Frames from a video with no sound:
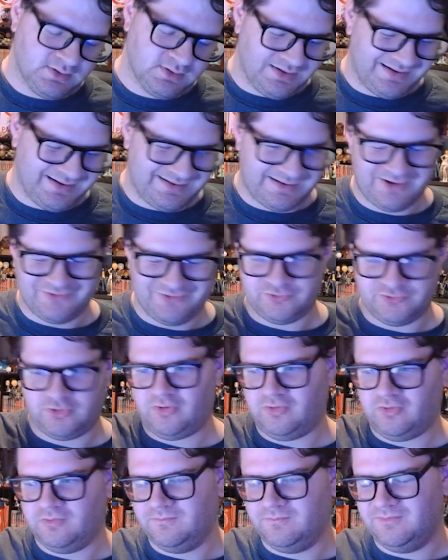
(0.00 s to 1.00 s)
and how they're
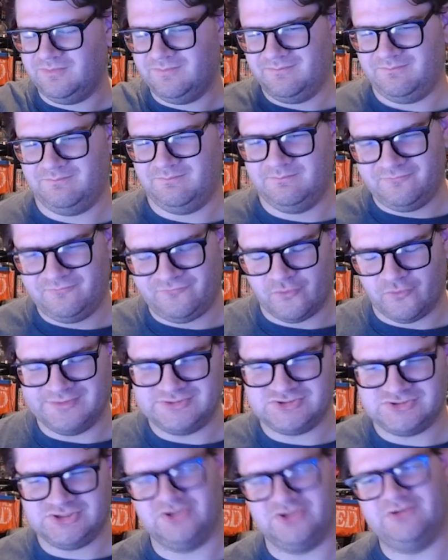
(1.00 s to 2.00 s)
all for
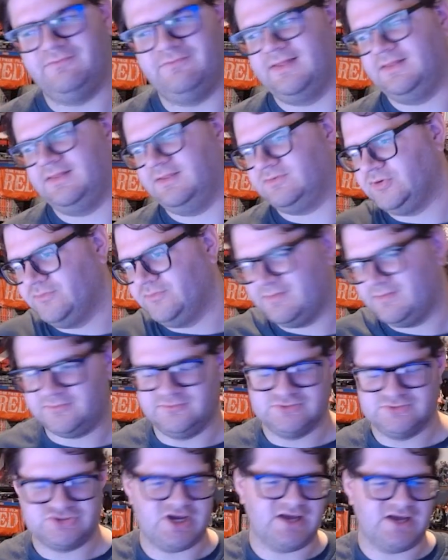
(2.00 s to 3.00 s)
each other. Like, let's go
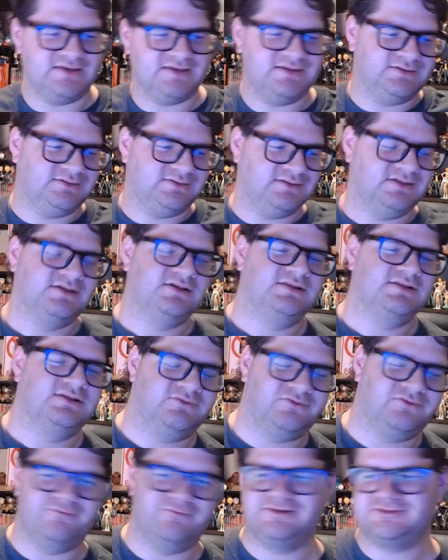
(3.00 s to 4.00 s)
rescue Shaggy.
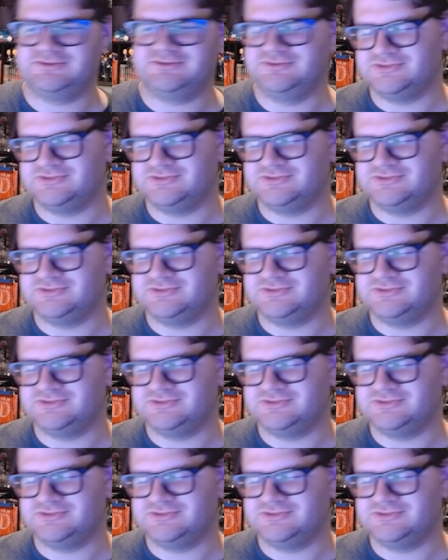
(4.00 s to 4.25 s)
Let's go rescue